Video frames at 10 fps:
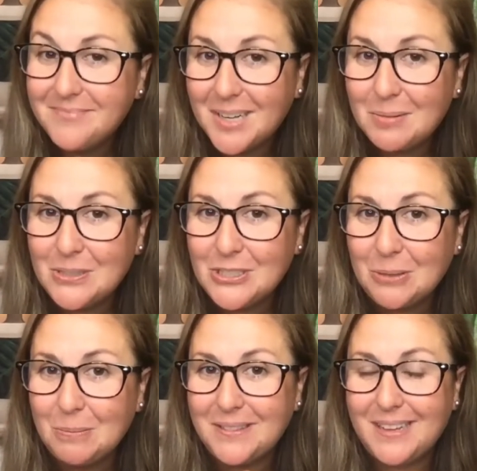Yeah, we
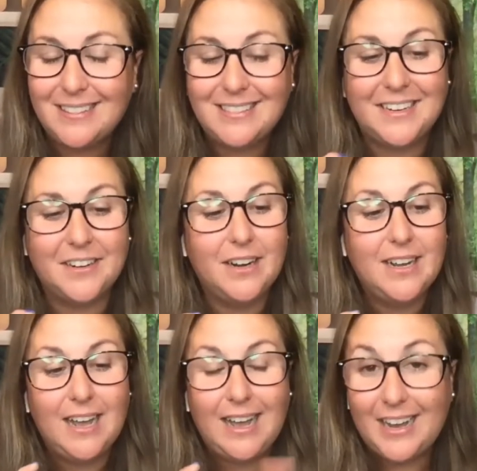talk about that in there.
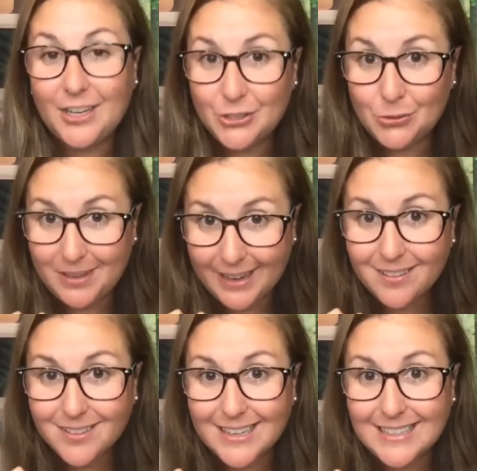How to
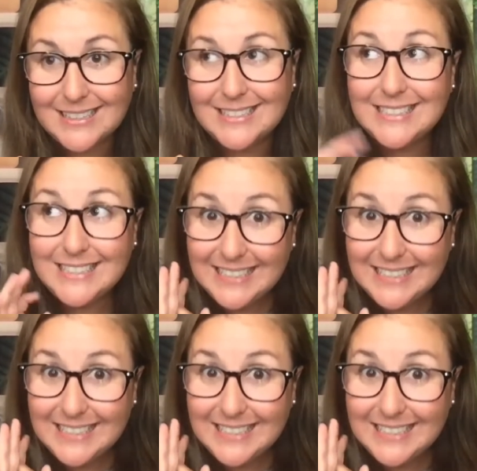get clients